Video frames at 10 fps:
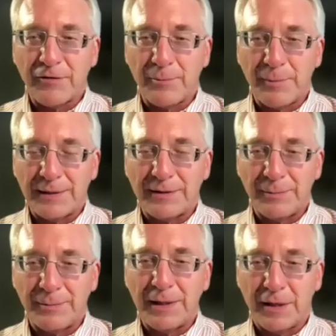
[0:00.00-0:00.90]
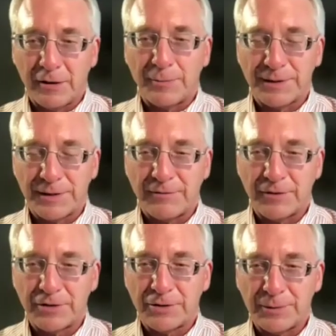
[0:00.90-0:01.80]
meant to be 100%
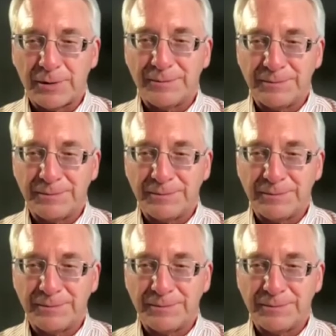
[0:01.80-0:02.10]
virtual.